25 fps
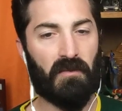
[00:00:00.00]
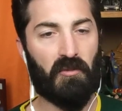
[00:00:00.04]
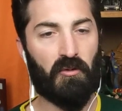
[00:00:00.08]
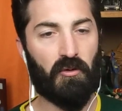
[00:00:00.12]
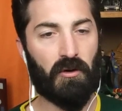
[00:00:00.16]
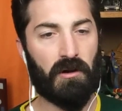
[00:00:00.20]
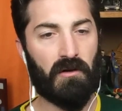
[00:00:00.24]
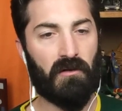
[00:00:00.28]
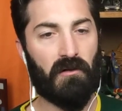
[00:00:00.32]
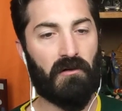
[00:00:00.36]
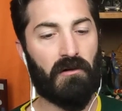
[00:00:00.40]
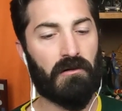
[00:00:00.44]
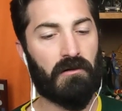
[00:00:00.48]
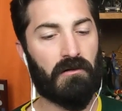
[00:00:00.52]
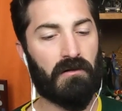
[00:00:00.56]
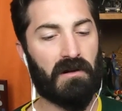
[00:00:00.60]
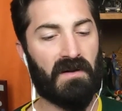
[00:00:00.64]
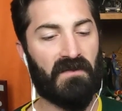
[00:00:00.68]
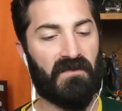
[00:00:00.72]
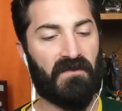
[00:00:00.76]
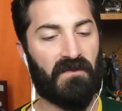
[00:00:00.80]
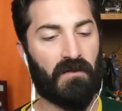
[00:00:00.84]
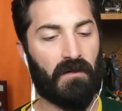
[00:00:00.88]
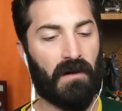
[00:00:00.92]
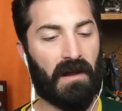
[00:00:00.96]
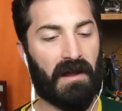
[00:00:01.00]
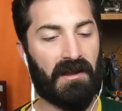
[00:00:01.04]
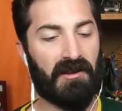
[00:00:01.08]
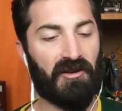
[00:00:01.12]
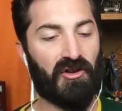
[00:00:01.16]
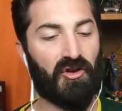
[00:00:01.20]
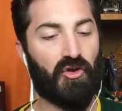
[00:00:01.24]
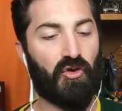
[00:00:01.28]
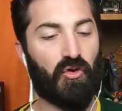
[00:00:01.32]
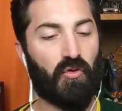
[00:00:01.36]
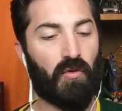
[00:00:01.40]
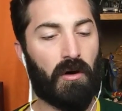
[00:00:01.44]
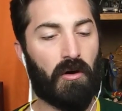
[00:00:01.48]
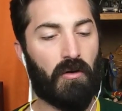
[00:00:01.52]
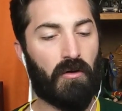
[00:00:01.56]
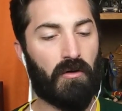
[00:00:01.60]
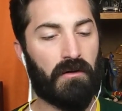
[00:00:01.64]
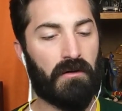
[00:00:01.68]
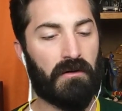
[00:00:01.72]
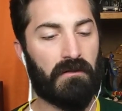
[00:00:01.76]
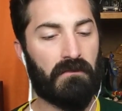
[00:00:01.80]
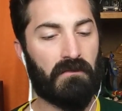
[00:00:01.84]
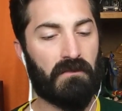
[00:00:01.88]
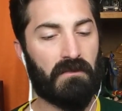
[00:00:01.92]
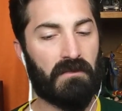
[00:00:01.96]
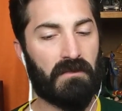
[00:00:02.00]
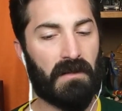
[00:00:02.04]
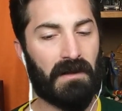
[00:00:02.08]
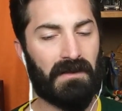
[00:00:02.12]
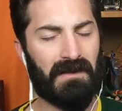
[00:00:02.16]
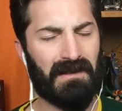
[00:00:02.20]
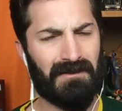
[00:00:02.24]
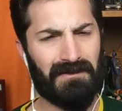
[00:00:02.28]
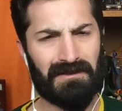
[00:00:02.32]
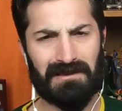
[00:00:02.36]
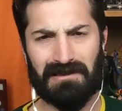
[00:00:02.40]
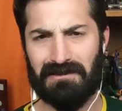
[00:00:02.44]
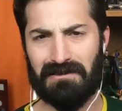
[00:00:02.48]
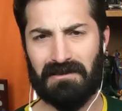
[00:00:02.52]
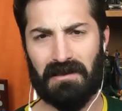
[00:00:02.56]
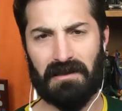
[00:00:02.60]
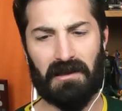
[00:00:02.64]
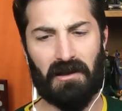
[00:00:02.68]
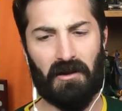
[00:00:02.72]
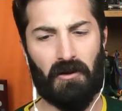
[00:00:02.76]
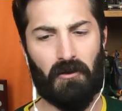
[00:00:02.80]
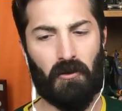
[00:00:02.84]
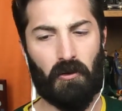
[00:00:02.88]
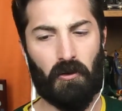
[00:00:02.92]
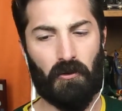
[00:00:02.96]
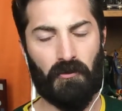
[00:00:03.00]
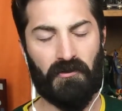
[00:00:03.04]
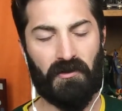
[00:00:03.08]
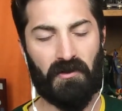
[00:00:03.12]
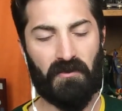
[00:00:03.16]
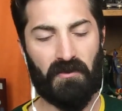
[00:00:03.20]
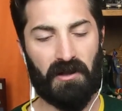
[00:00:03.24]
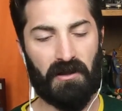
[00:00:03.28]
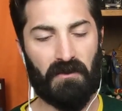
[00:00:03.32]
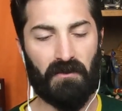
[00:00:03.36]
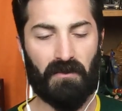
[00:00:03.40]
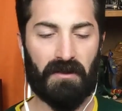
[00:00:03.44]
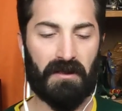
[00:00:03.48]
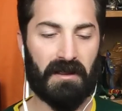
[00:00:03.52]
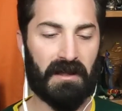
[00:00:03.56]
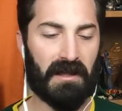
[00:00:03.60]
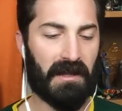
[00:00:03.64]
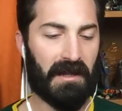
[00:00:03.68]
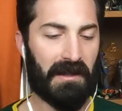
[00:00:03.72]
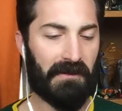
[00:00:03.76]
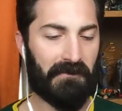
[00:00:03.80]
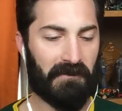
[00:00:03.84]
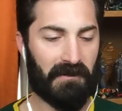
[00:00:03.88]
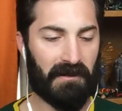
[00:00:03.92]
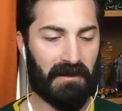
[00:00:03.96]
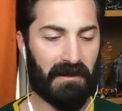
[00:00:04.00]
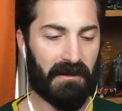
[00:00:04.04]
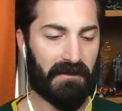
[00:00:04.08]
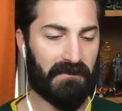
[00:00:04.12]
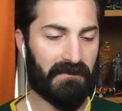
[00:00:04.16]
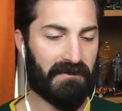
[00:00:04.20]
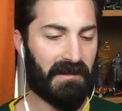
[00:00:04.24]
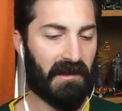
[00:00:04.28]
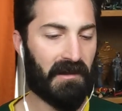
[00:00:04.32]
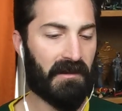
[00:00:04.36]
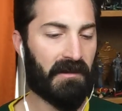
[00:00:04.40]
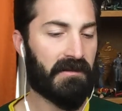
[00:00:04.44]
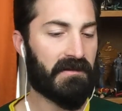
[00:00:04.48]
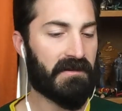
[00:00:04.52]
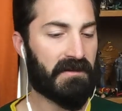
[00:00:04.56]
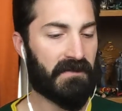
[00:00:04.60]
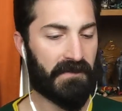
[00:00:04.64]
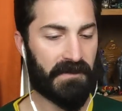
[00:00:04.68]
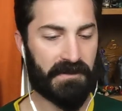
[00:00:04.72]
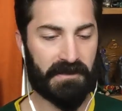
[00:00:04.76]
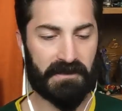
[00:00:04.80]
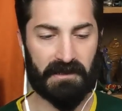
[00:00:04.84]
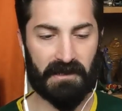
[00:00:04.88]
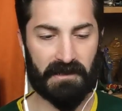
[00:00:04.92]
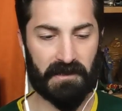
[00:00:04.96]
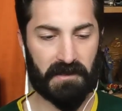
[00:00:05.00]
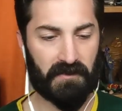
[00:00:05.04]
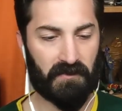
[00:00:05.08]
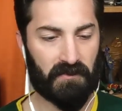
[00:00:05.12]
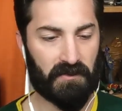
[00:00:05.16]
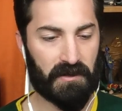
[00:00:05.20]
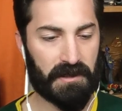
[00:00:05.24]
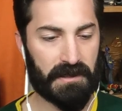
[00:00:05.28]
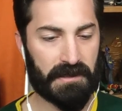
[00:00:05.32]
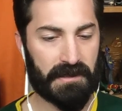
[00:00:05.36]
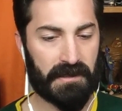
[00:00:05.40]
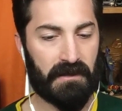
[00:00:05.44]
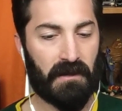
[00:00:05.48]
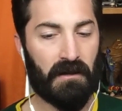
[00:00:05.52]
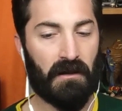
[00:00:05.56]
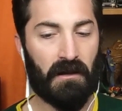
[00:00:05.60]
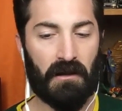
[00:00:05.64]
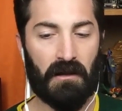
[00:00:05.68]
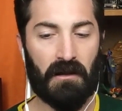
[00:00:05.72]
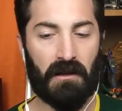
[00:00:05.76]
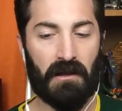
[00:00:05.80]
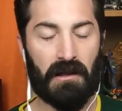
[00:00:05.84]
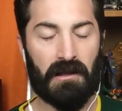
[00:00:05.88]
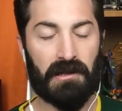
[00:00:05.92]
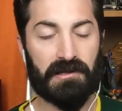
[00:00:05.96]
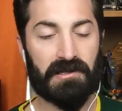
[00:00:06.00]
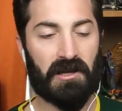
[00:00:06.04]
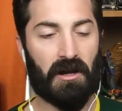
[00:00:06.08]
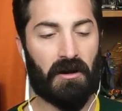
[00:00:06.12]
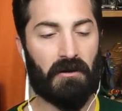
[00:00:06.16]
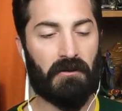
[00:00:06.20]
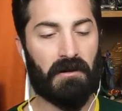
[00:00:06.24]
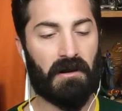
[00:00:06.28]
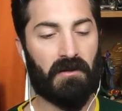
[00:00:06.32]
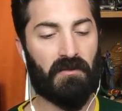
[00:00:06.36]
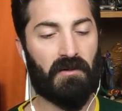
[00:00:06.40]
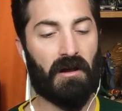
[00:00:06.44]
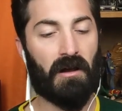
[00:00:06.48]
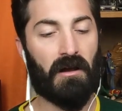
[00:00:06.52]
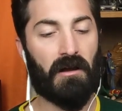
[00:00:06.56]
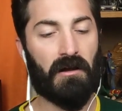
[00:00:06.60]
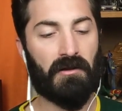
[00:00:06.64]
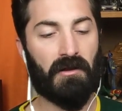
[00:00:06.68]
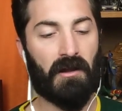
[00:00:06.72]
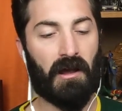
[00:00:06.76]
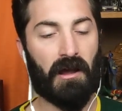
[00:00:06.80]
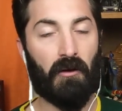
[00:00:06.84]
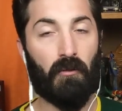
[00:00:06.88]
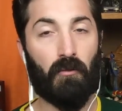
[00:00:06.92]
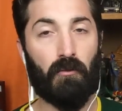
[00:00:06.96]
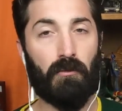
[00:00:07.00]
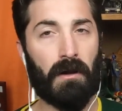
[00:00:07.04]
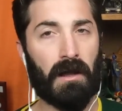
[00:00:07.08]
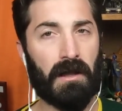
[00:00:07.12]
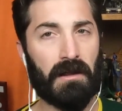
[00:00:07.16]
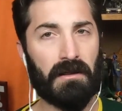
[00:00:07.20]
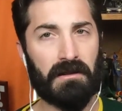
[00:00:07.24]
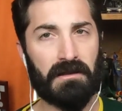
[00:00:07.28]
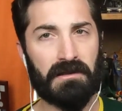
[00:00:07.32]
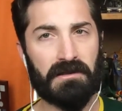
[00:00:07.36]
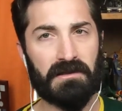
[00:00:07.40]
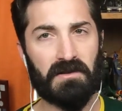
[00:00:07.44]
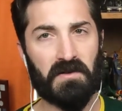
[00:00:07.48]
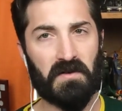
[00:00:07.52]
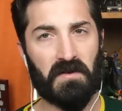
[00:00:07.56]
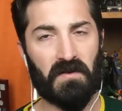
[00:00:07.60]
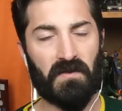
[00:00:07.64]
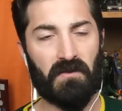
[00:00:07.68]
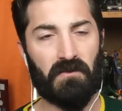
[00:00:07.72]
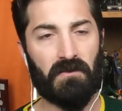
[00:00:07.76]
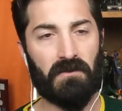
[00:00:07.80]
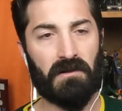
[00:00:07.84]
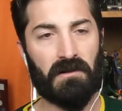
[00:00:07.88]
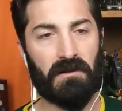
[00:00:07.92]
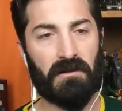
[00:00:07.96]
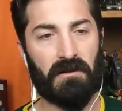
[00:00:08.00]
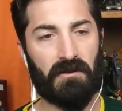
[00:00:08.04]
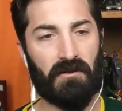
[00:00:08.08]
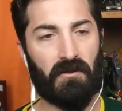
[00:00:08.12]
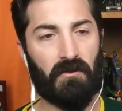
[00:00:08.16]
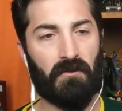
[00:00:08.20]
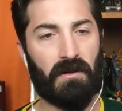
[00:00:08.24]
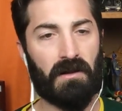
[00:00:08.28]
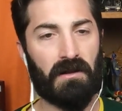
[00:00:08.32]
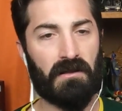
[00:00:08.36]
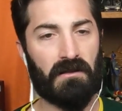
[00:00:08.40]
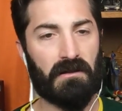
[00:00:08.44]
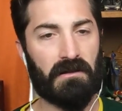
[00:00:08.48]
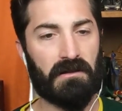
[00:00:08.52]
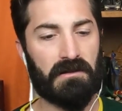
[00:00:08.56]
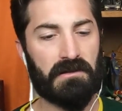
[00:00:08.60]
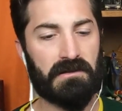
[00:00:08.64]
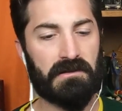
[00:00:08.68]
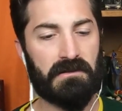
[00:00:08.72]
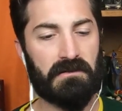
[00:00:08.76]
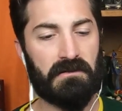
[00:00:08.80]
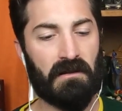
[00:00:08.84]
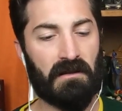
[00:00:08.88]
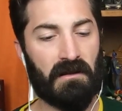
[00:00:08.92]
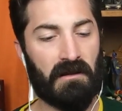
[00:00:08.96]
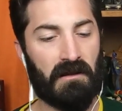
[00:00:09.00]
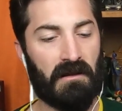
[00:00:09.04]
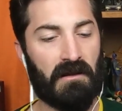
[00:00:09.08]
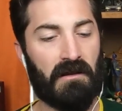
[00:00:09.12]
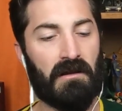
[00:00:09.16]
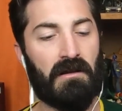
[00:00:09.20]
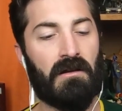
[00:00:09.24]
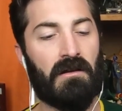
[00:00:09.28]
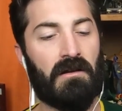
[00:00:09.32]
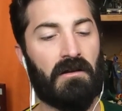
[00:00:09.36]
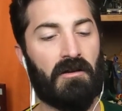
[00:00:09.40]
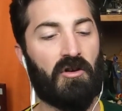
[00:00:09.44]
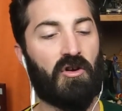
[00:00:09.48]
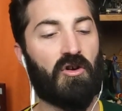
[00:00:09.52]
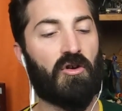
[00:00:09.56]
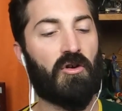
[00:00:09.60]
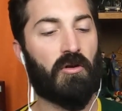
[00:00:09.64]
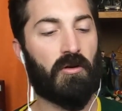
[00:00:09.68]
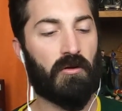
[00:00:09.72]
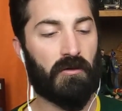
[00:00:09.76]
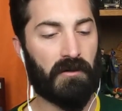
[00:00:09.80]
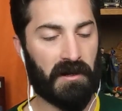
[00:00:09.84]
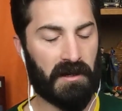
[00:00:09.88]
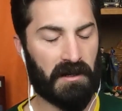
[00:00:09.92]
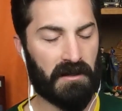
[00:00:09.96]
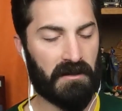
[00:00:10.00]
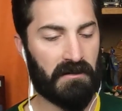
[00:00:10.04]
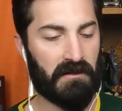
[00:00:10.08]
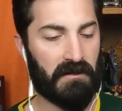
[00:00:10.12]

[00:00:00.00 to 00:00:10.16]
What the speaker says: a pre-order up for a new, I think it looked like an ultimate blade where you had tons of accessories. It's already on a wait list, so if you want to get on the wait list, hurry.